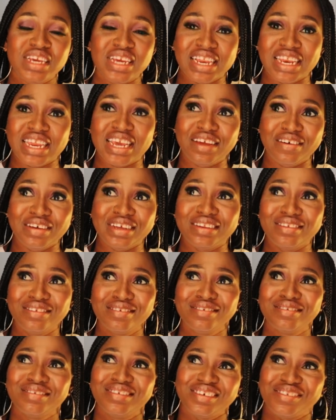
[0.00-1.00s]
clearing
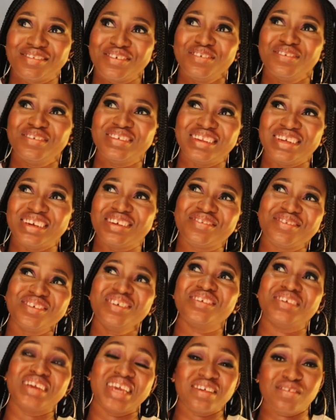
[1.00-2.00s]
it's going to it's
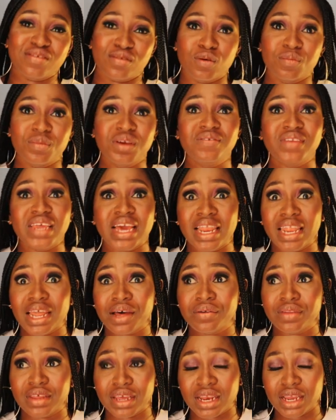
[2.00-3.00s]
going to get some if they
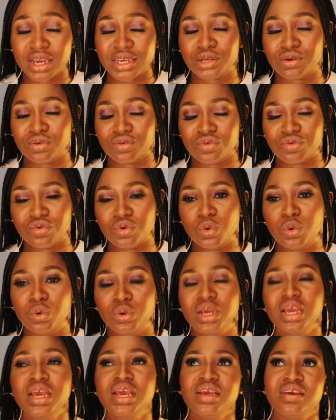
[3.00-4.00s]
allow the elections to hold.